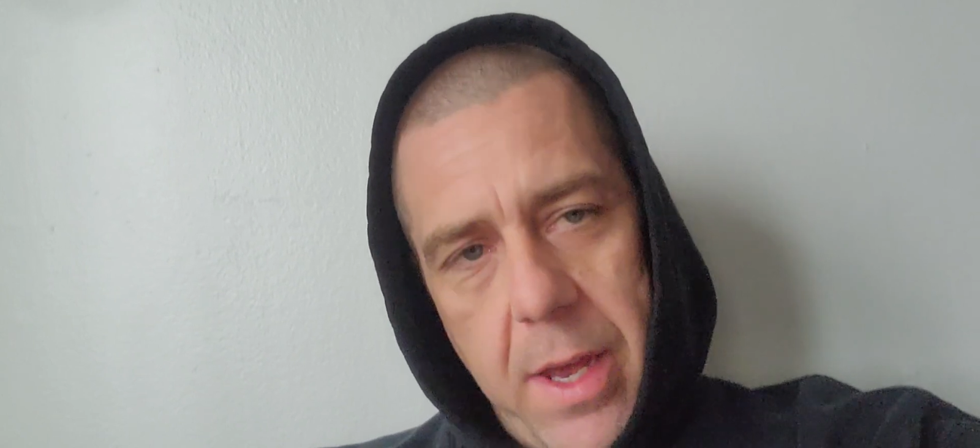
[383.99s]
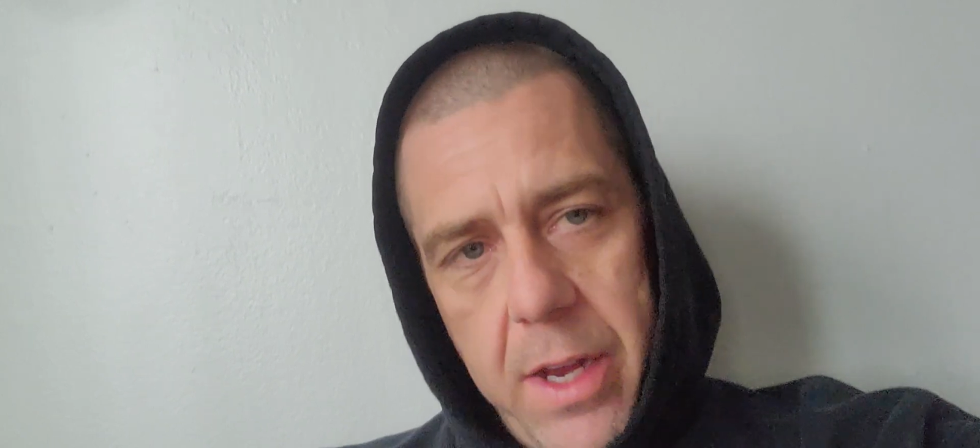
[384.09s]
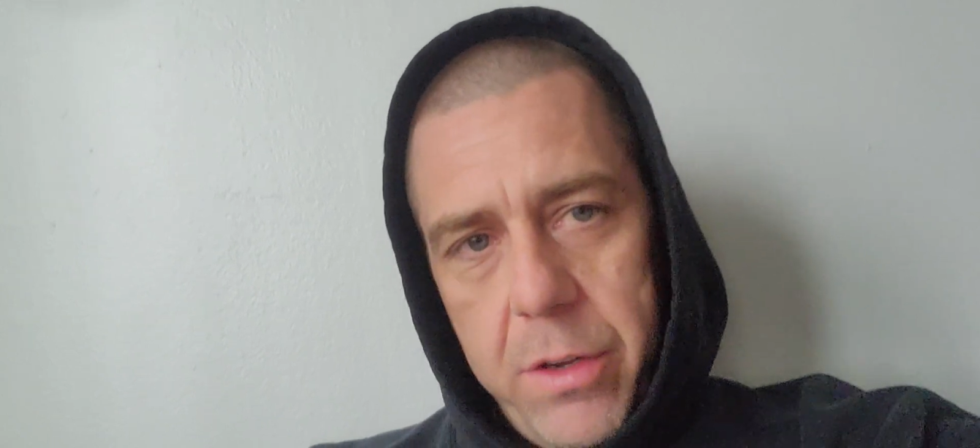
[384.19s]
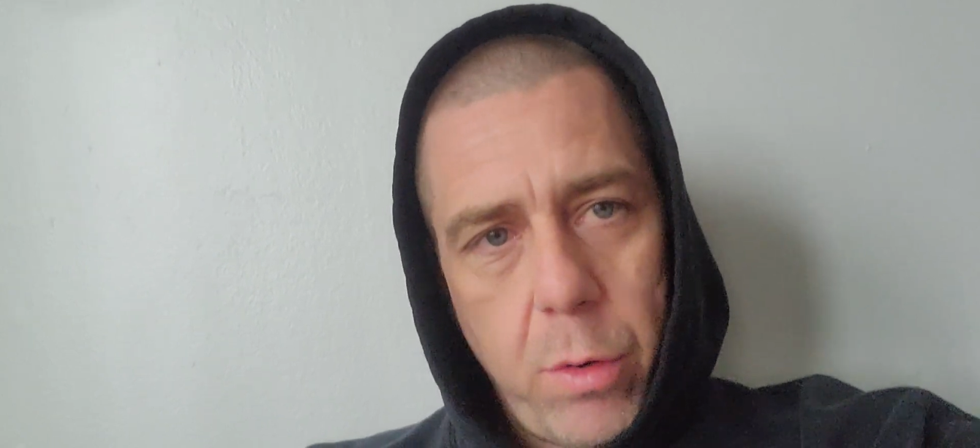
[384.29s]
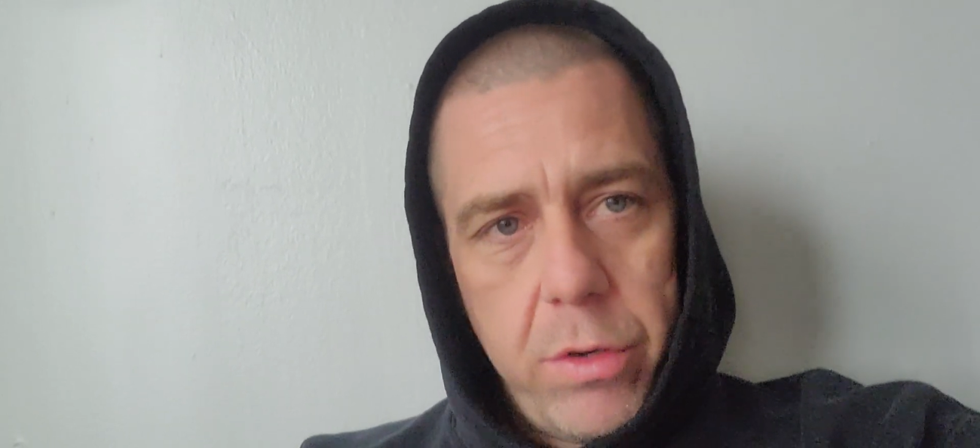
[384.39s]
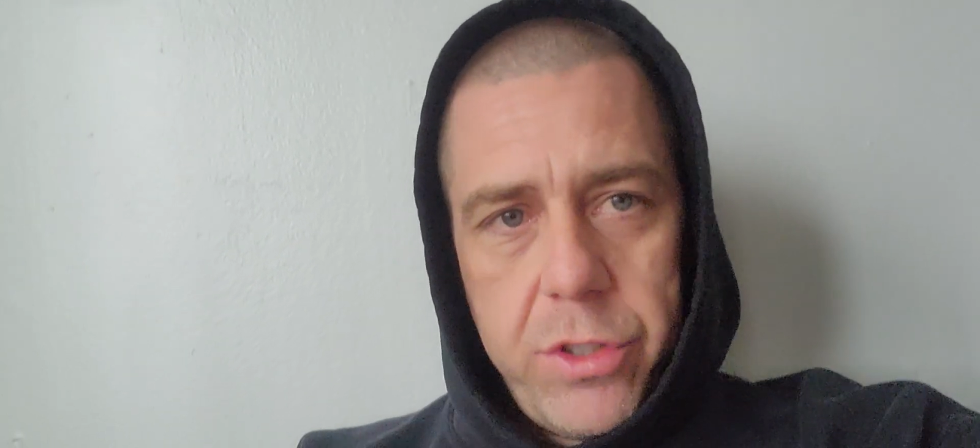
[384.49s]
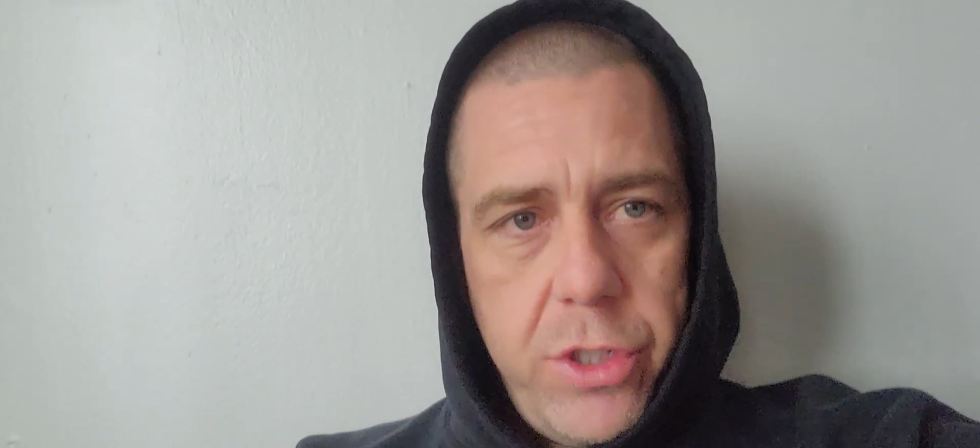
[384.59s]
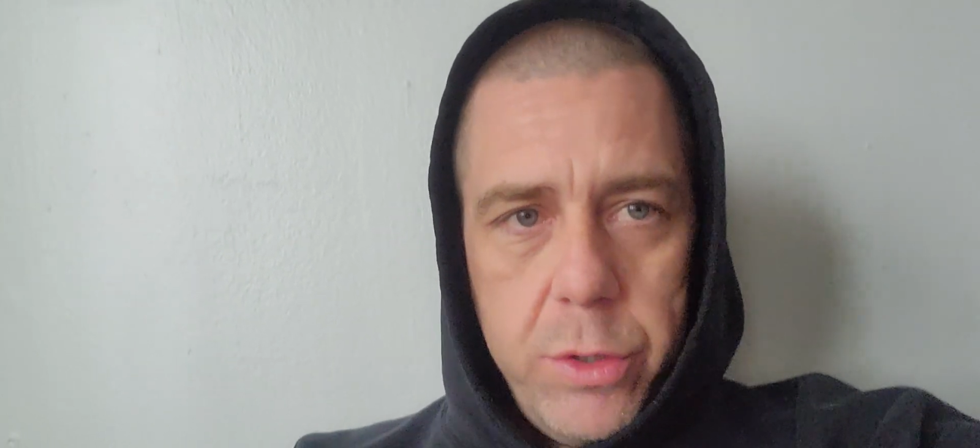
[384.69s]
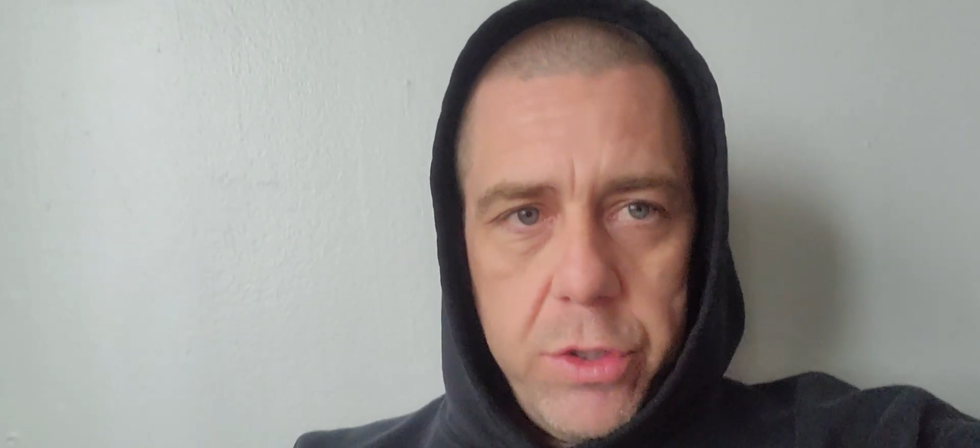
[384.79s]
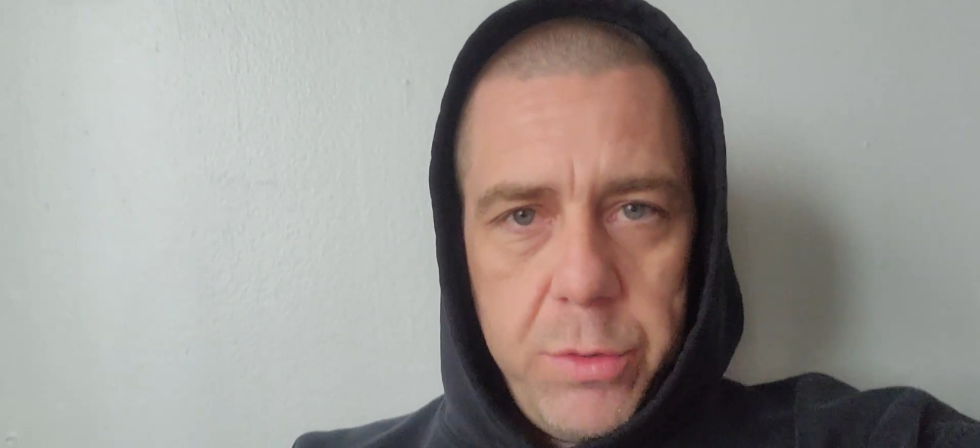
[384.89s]
of hate towards
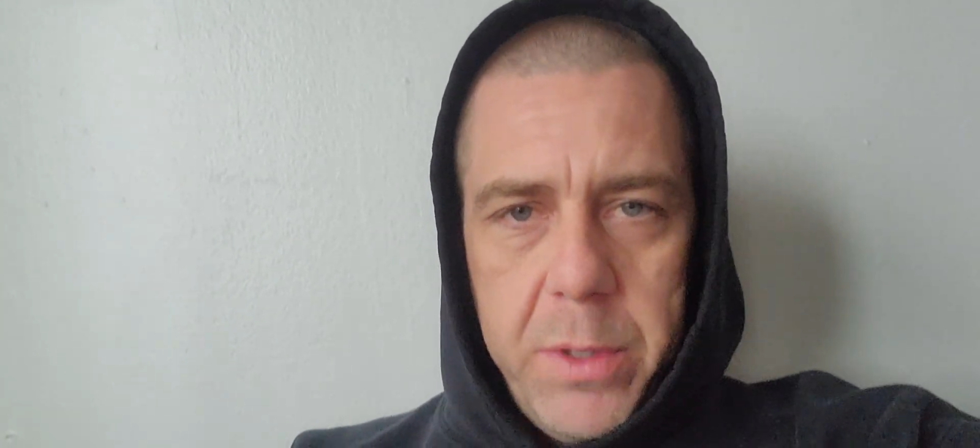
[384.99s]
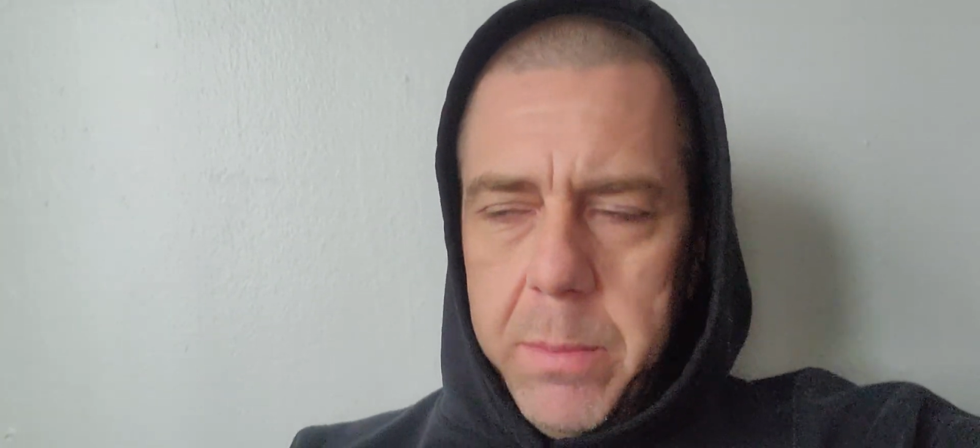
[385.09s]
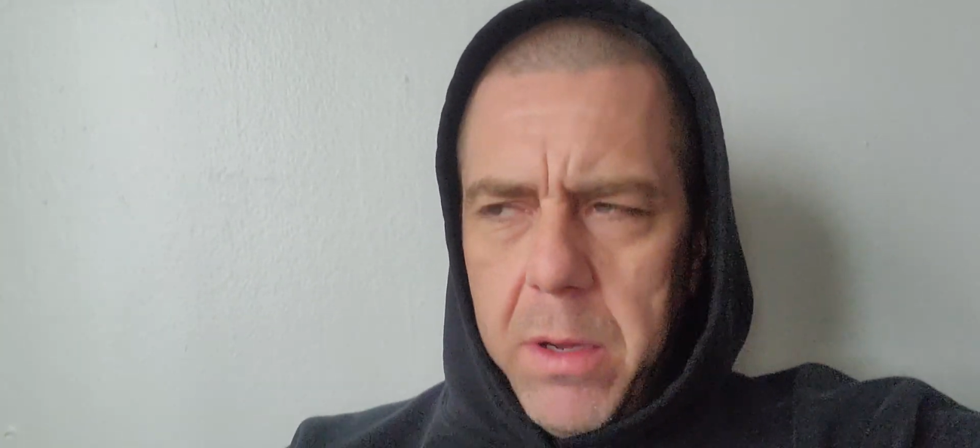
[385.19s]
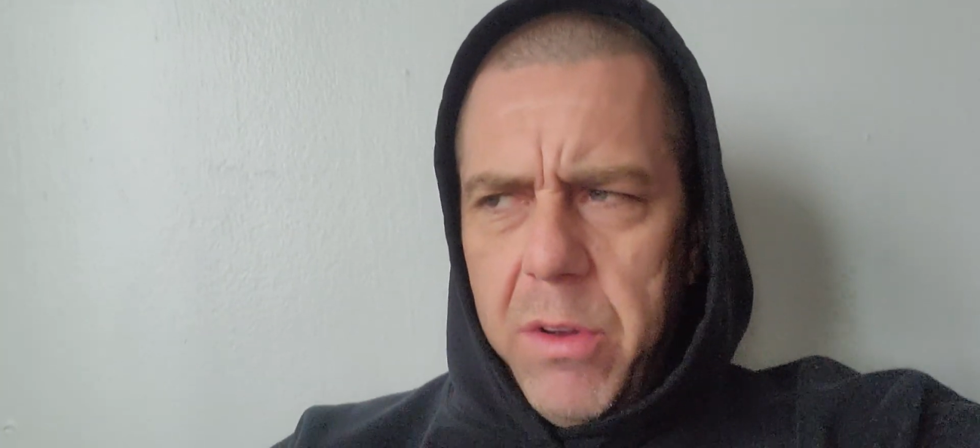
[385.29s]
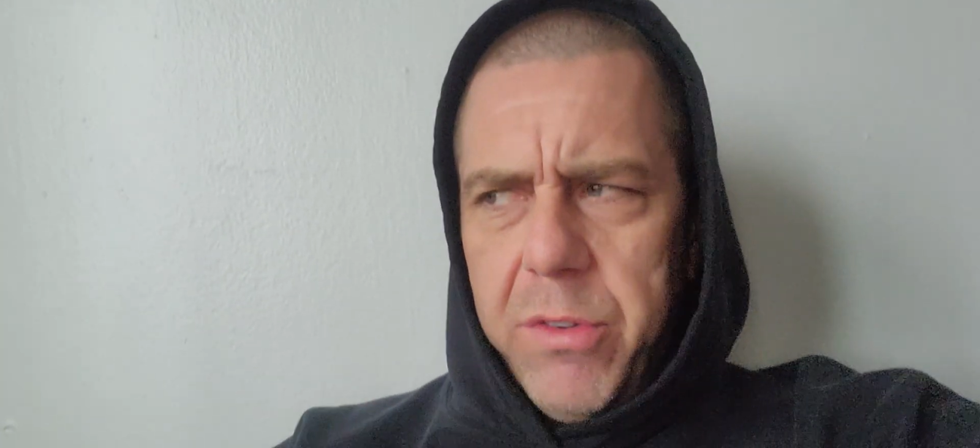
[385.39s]
Jewish people.